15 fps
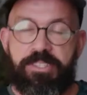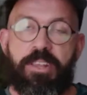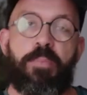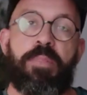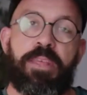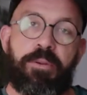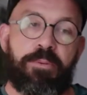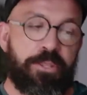
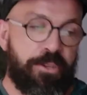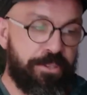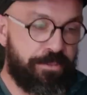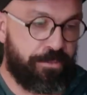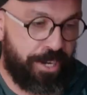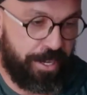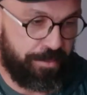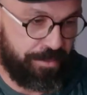something with those
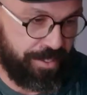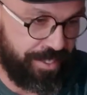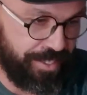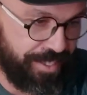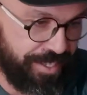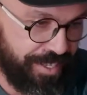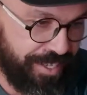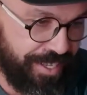frames.
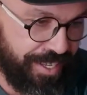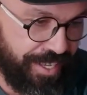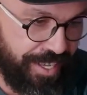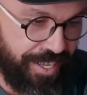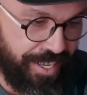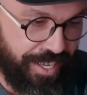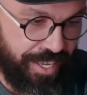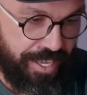
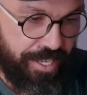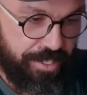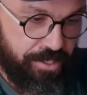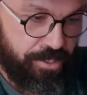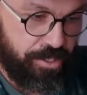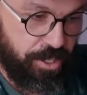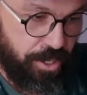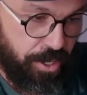
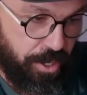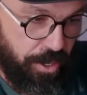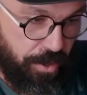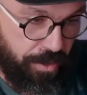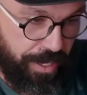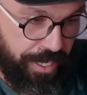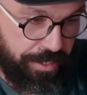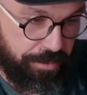So
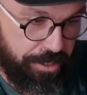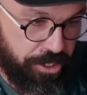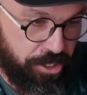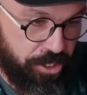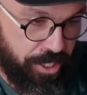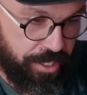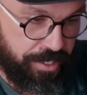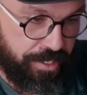let me
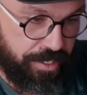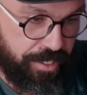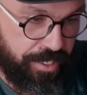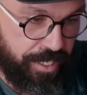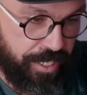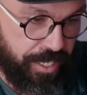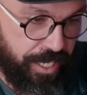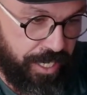just
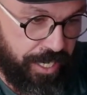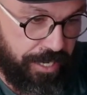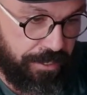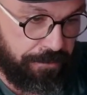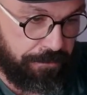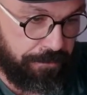see.